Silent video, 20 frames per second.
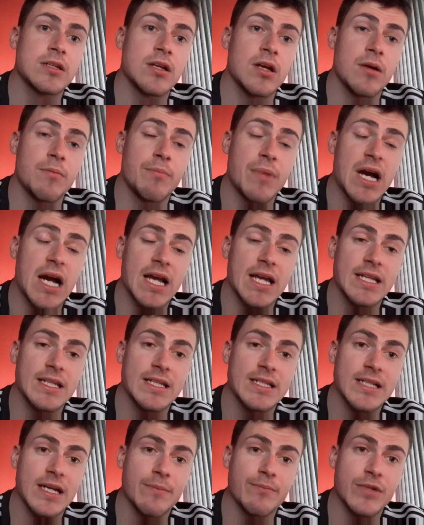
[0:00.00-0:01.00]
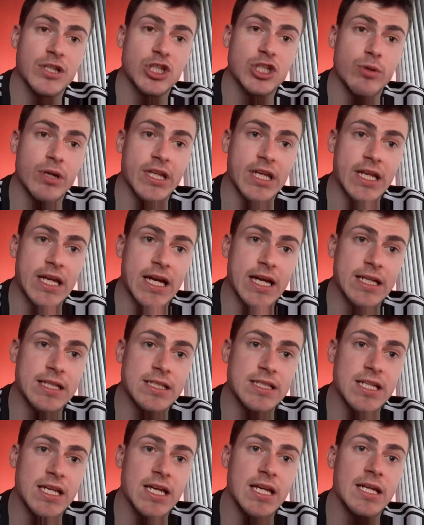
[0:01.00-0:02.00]
And back in December
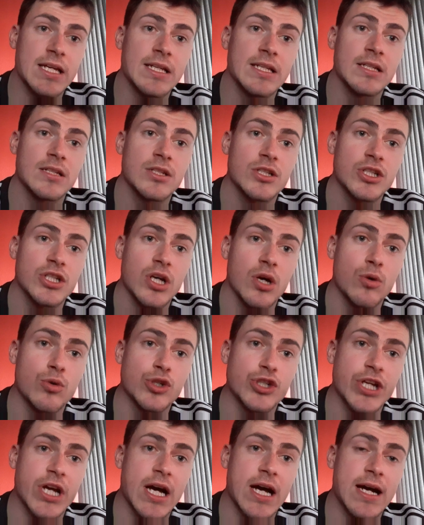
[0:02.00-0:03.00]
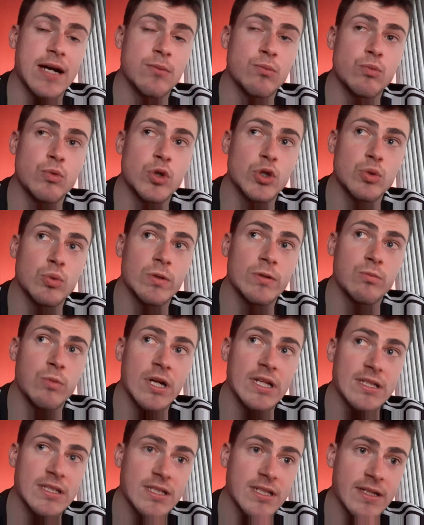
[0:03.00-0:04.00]
2019, Solskjaer and Woodward
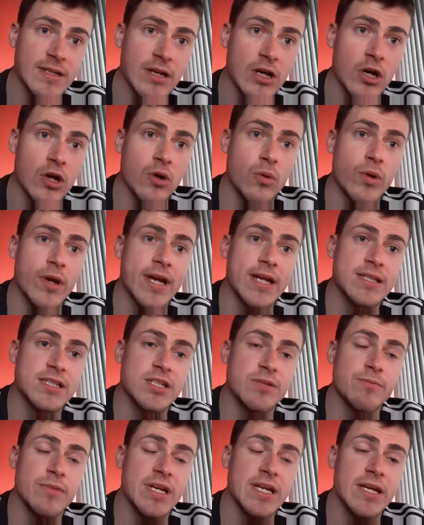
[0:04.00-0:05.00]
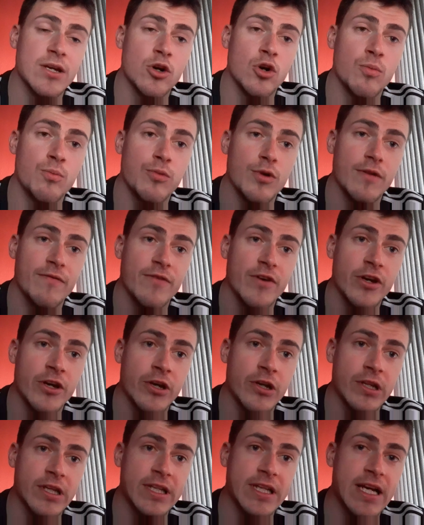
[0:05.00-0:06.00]
went to Norway to meet up with
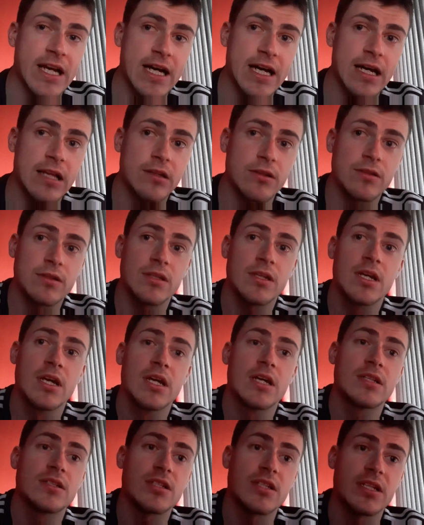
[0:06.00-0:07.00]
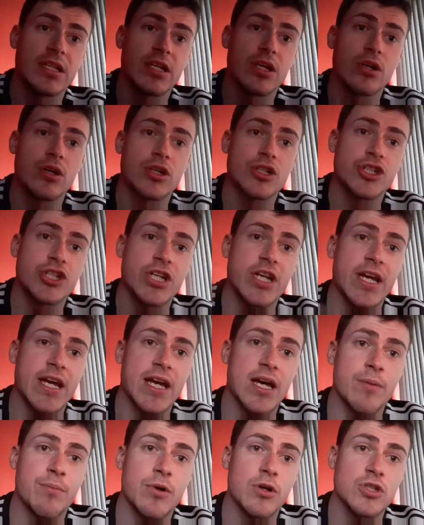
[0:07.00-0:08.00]
Erling Haaland to
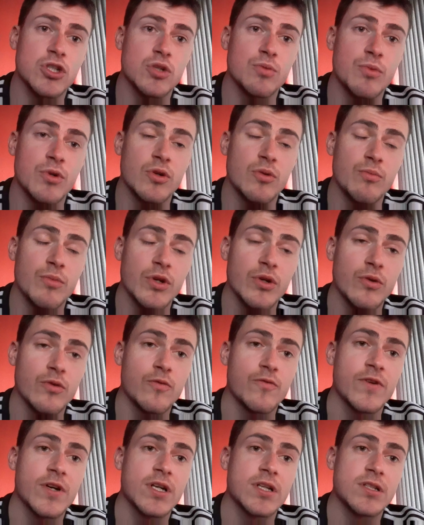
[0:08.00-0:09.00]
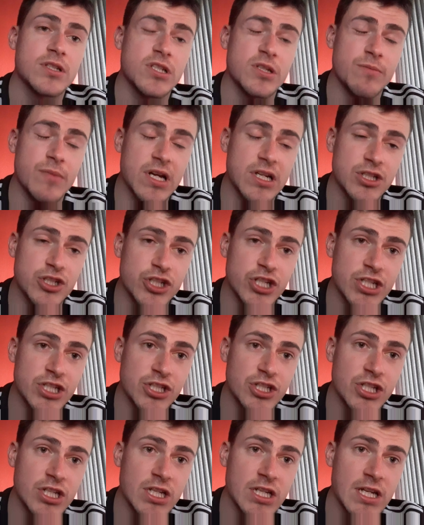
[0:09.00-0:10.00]
negotiate a possible move to
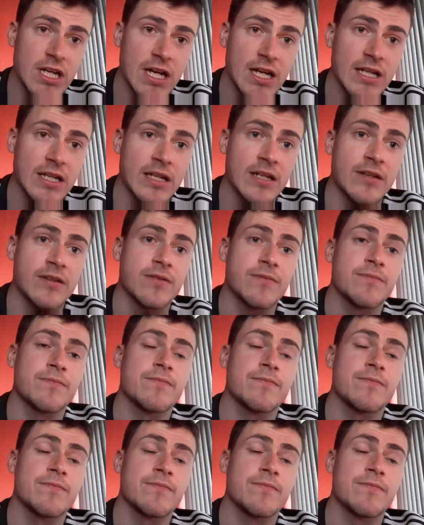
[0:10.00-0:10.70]
Manchester United.